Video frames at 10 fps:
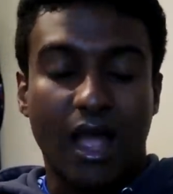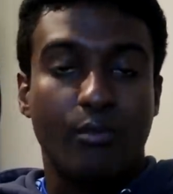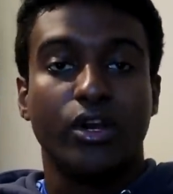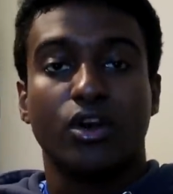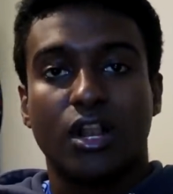
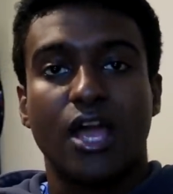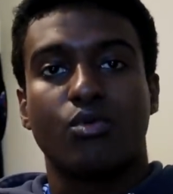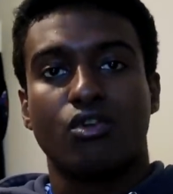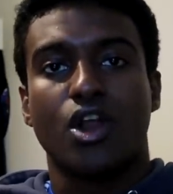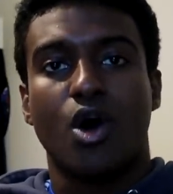And we look
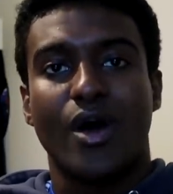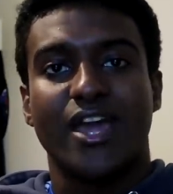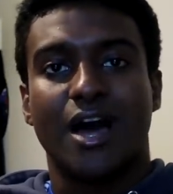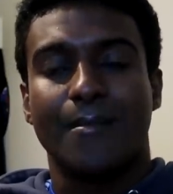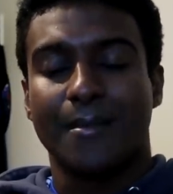like we're on our
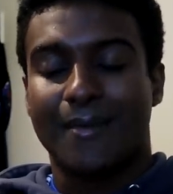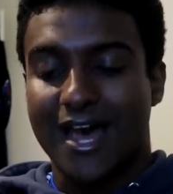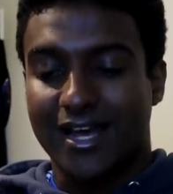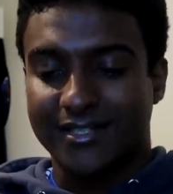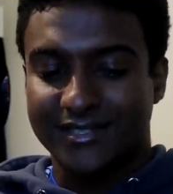way coming
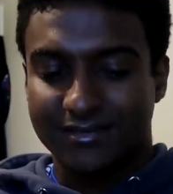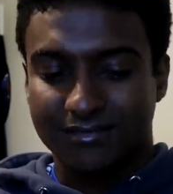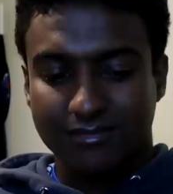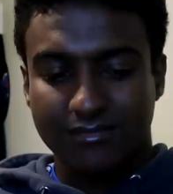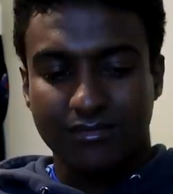back.
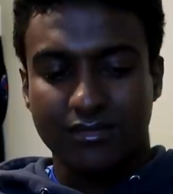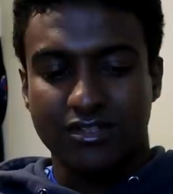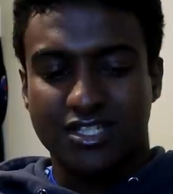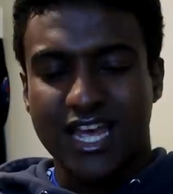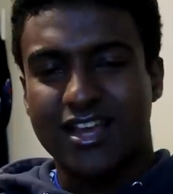
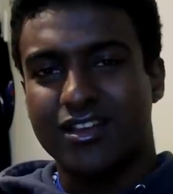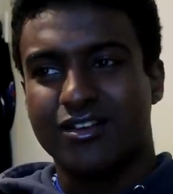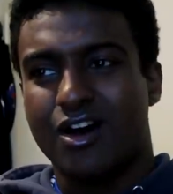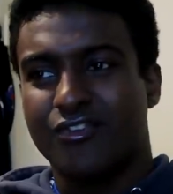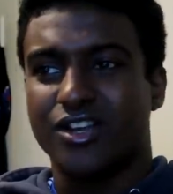
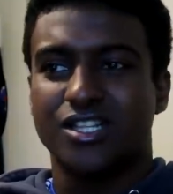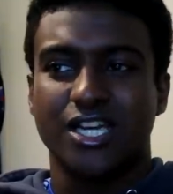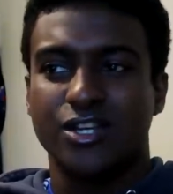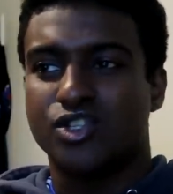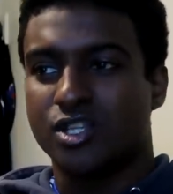Second half
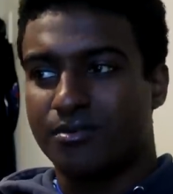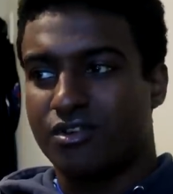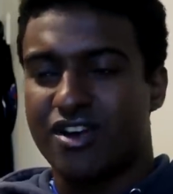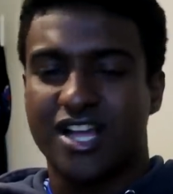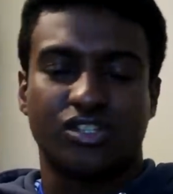continues to
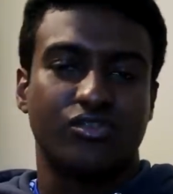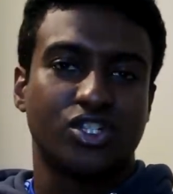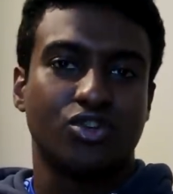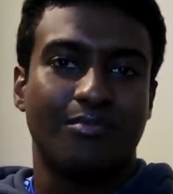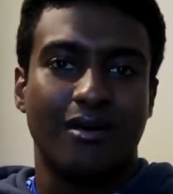progress.
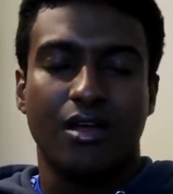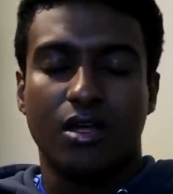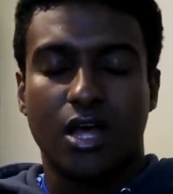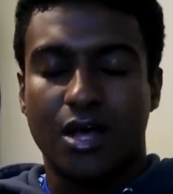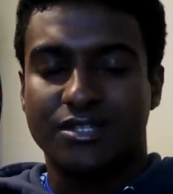
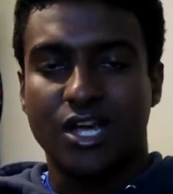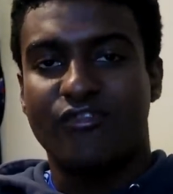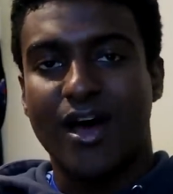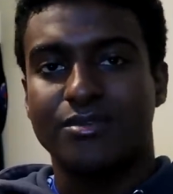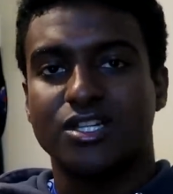
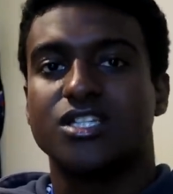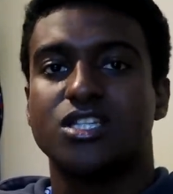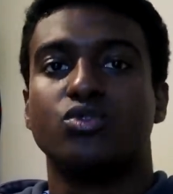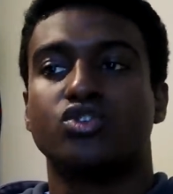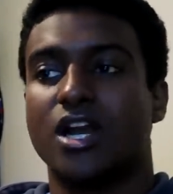Southampton are
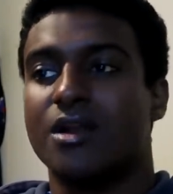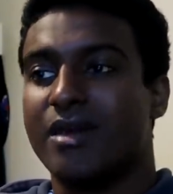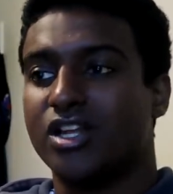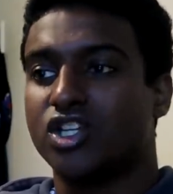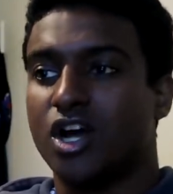still trying to make